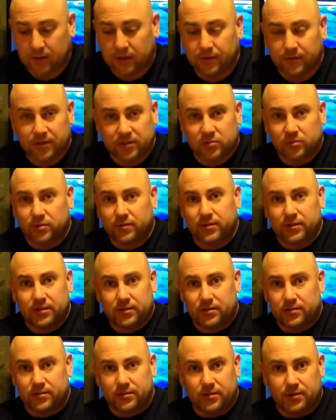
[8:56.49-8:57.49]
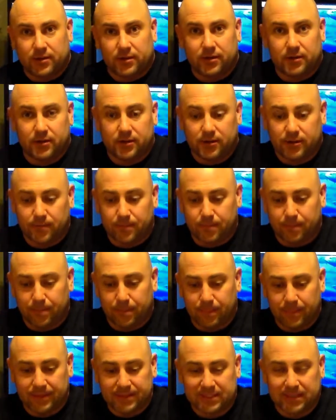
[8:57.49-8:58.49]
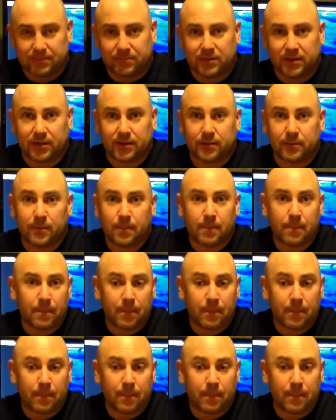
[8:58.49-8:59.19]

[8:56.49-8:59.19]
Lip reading: this one, the same thing,